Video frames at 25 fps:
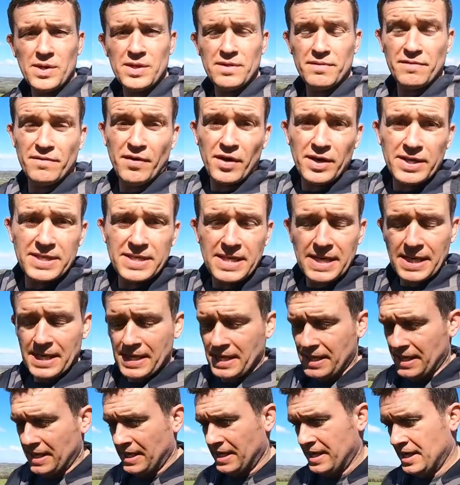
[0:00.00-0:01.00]
in the
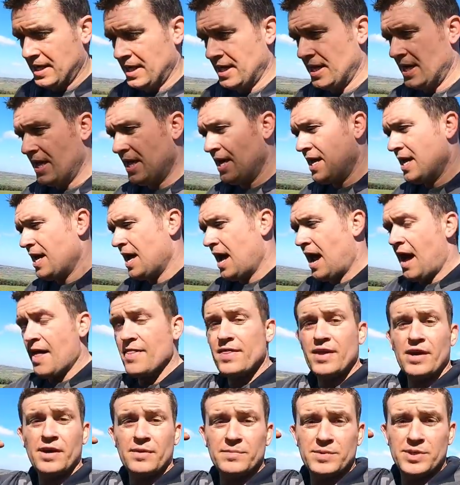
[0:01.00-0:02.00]
fighting.
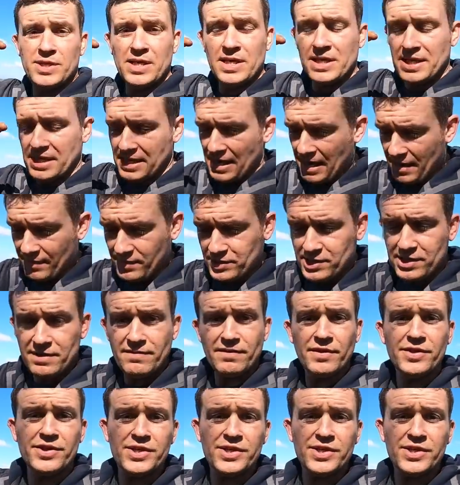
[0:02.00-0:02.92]
And then I'm seeing the narrative